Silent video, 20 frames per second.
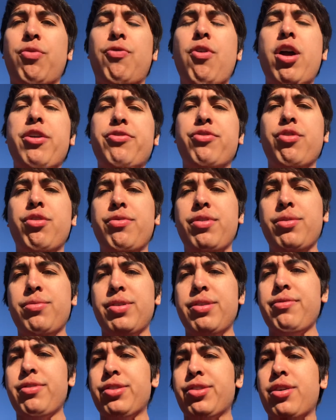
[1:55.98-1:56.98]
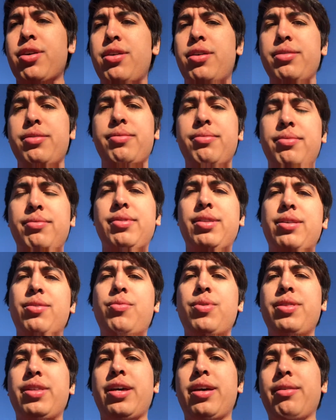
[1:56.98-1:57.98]
Frost Nova, whatever it's called. The
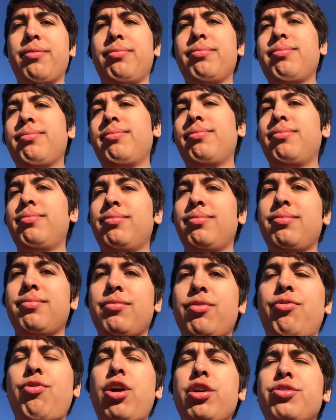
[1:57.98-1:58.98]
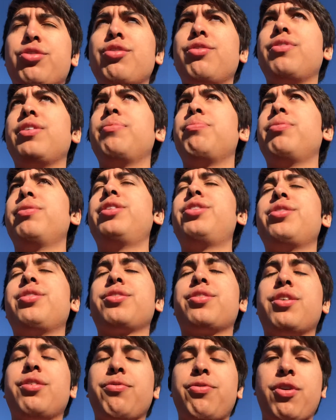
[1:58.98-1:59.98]
one that Frost Nova, I'm pretty sure
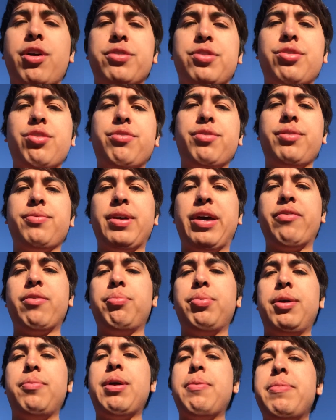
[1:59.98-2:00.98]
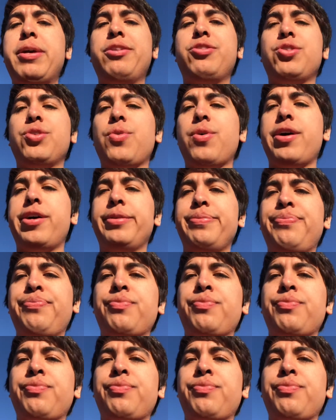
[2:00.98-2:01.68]
it's called Frost Nova. I haven't played my mage in a while.